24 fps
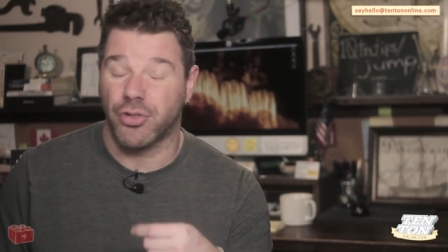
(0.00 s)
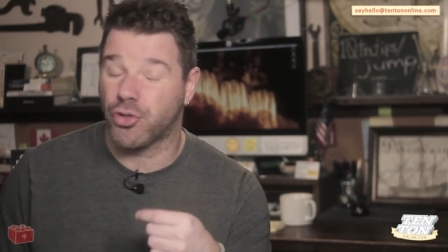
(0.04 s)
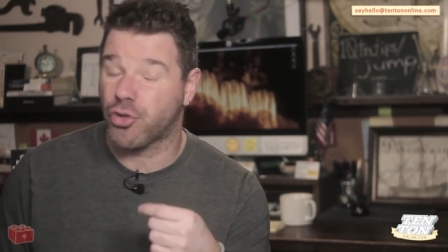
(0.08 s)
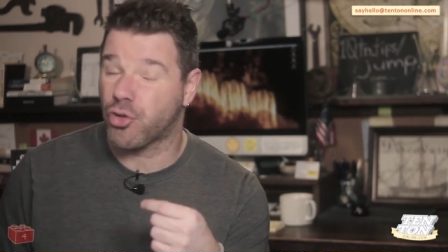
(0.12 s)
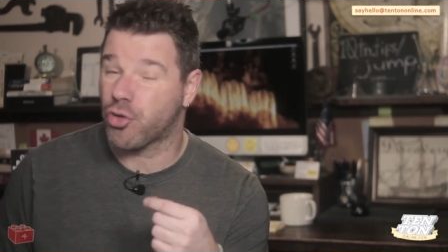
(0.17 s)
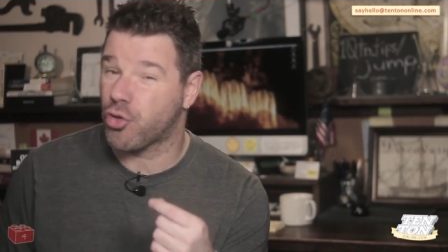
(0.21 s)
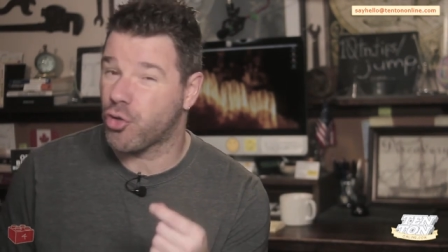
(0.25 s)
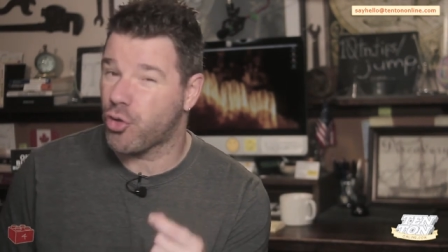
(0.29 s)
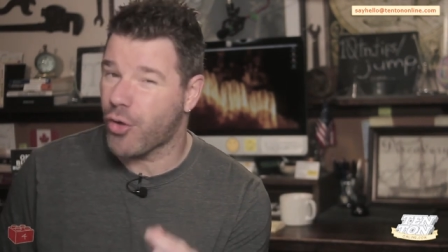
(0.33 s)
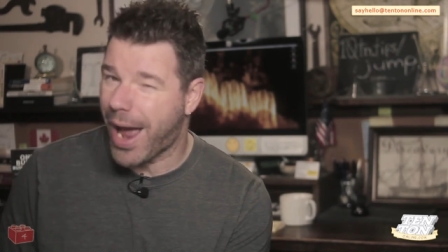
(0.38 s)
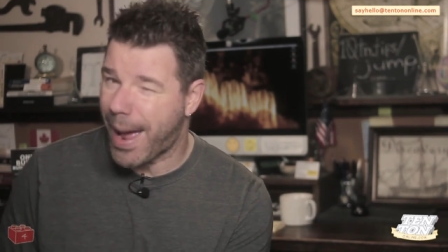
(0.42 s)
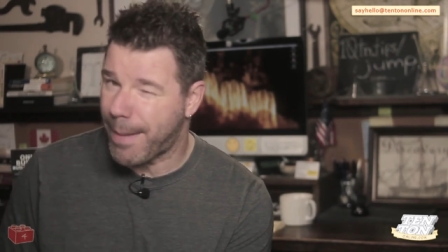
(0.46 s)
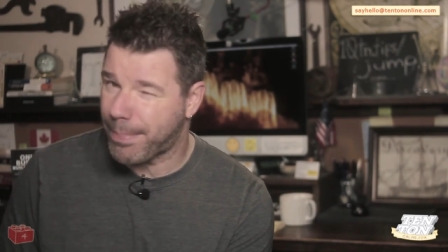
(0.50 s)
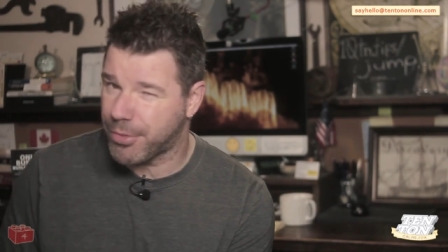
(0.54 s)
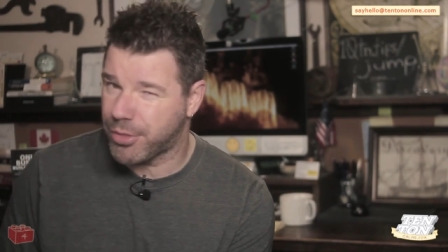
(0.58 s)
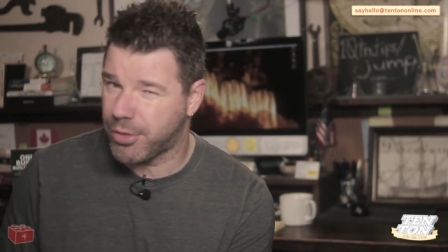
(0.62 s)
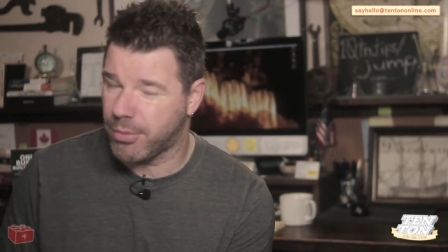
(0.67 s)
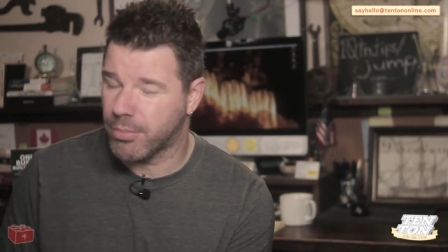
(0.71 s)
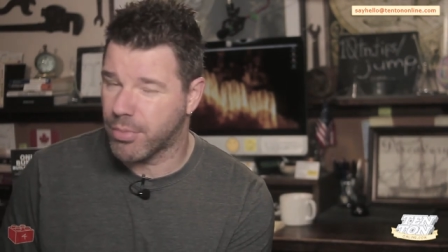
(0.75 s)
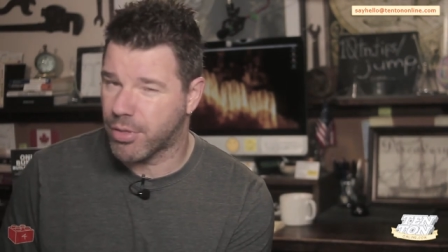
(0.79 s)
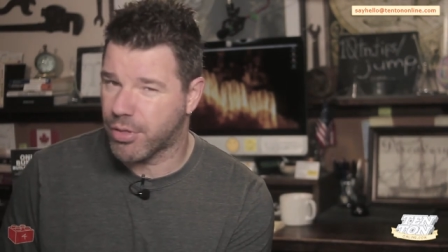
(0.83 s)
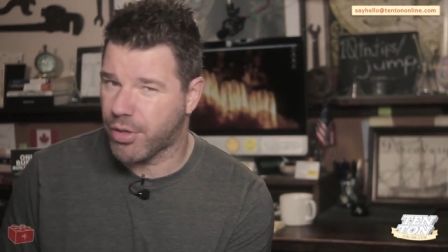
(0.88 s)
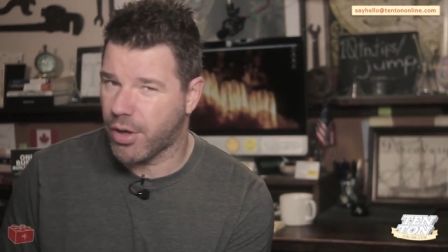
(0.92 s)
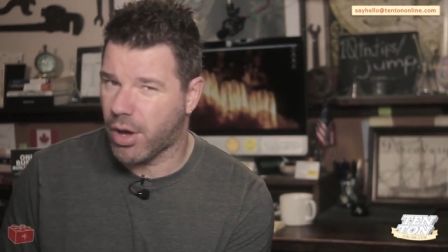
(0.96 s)
trap
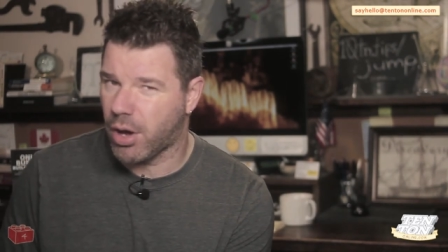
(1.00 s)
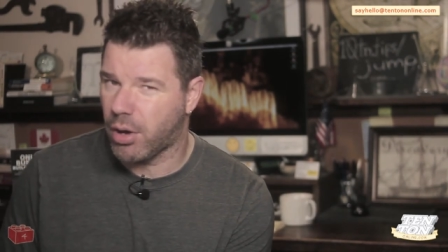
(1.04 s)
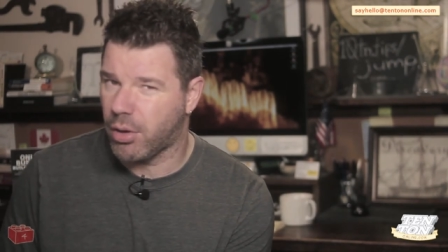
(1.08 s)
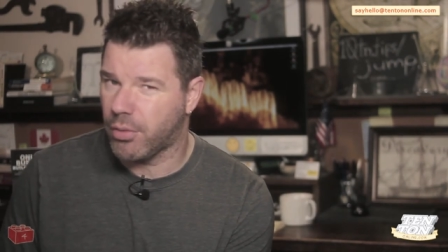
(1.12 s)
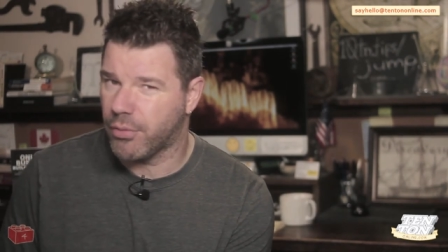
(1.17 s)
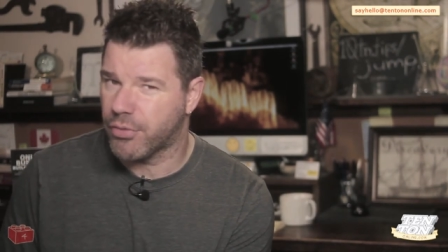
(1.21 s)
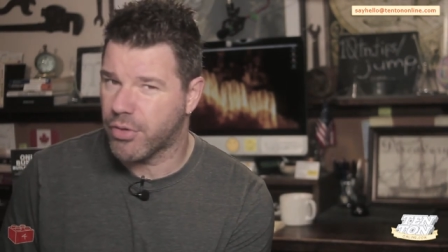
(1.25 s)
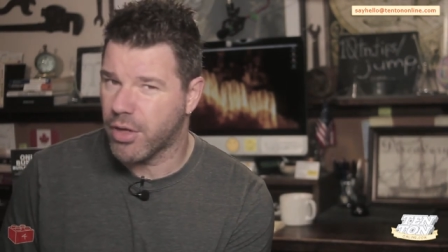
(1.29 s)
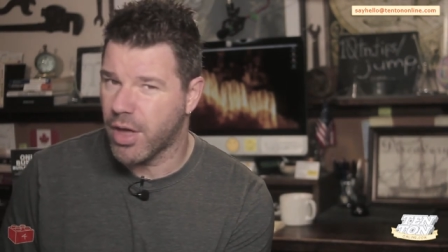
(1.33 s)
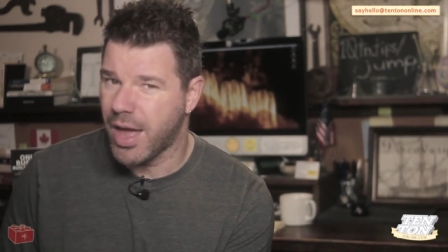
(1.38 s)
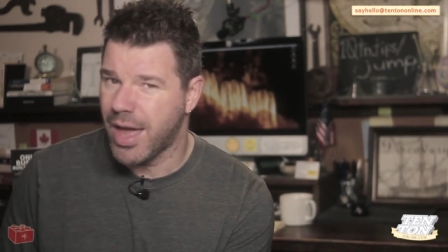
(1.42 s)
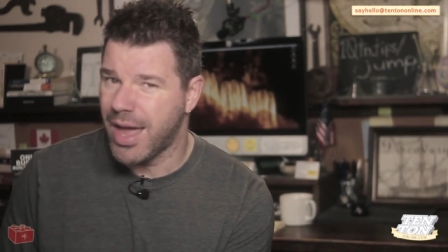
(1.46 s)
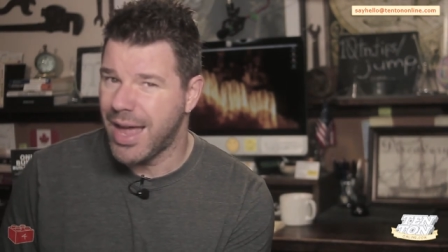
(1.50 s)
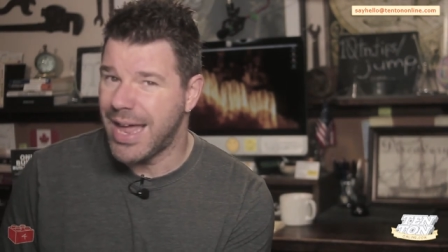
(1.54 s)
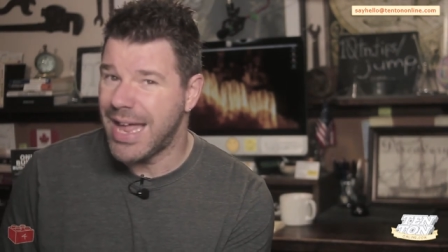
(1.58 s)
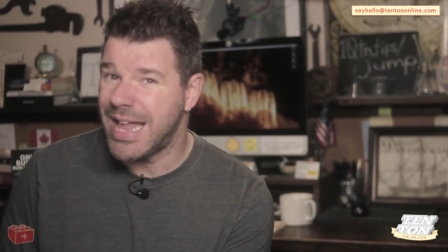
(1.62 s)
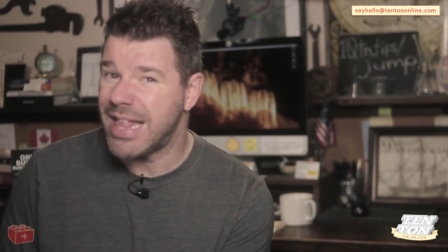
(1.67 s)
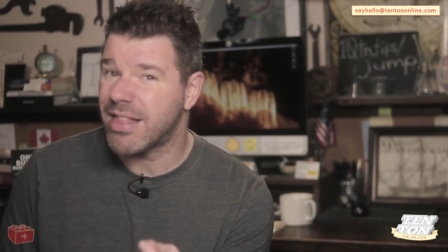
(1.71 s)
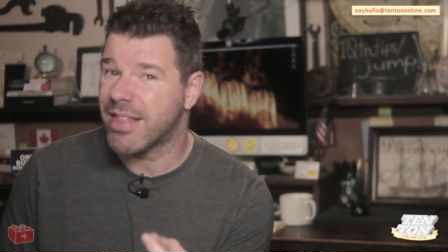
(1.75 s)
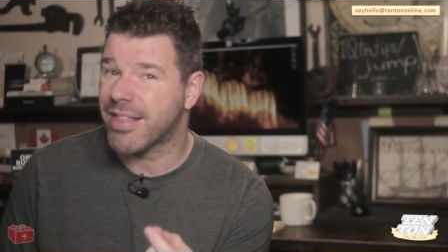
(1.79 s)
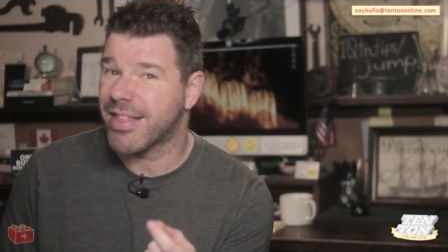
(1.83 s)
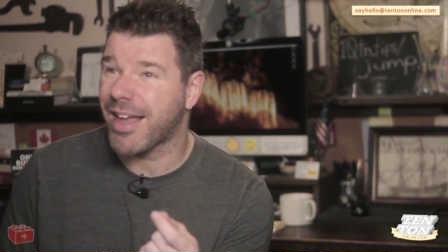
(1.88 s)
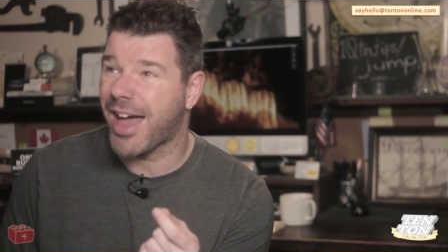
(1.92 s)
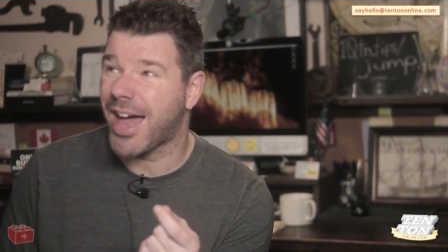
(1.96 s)
themselves
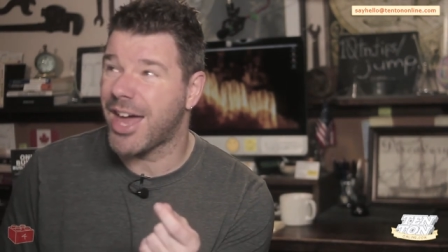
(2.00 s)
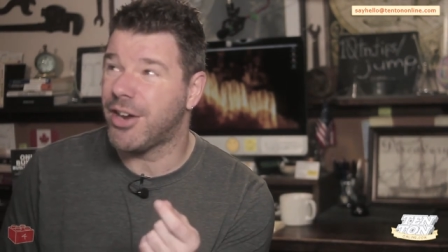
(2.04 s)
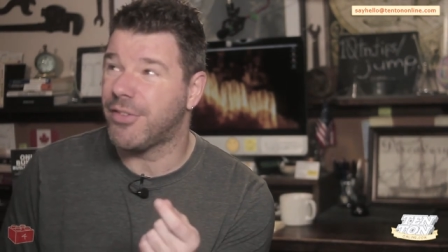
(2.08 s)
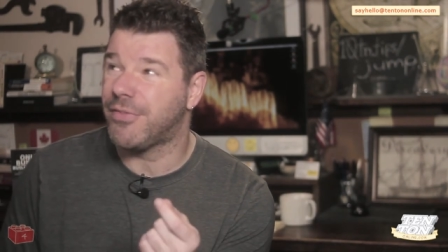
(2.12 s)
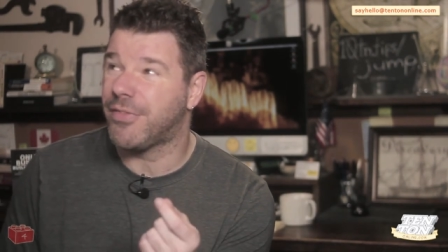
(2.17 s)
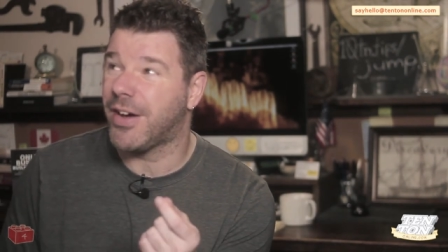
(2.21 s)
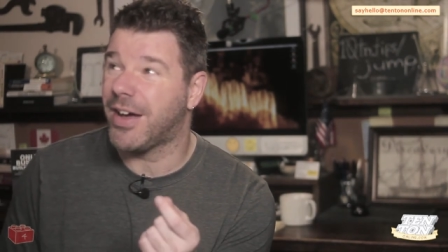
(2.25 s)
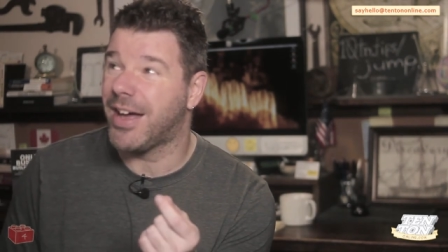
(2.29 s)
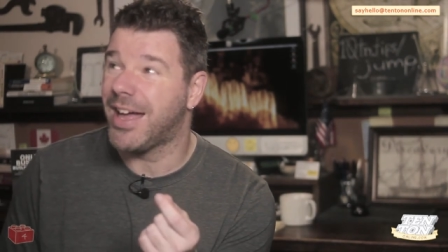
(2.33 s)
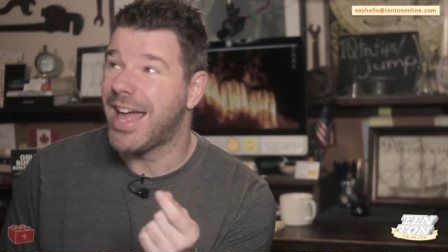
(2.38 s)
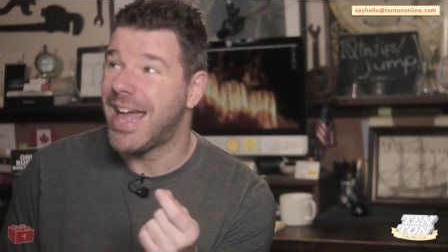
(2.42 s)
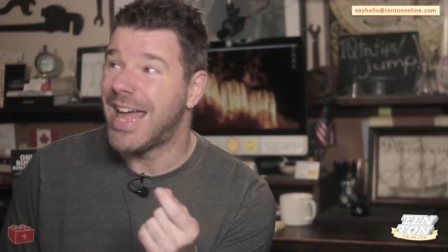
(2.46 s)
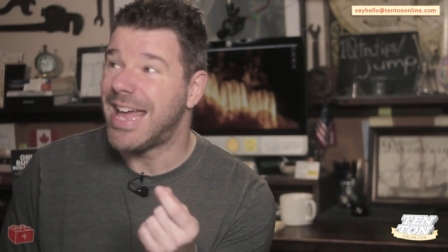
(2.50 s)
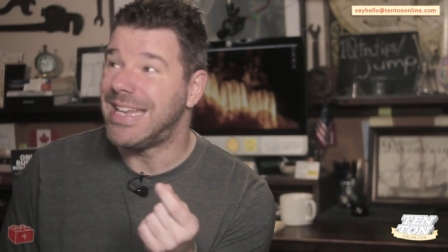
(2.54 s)
inside of a